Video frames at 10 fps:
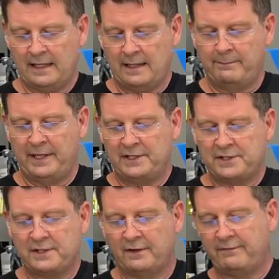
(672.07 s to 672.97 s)
and
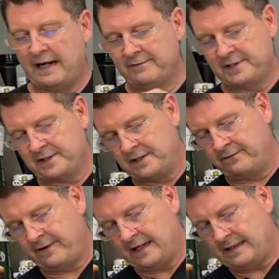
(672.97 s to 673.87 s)
pitch the five
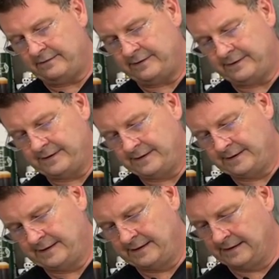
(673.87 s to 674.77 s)

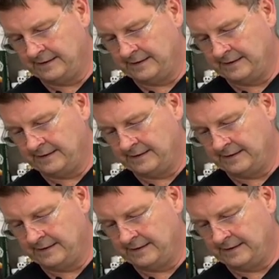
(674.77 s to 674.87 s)
sixty-five.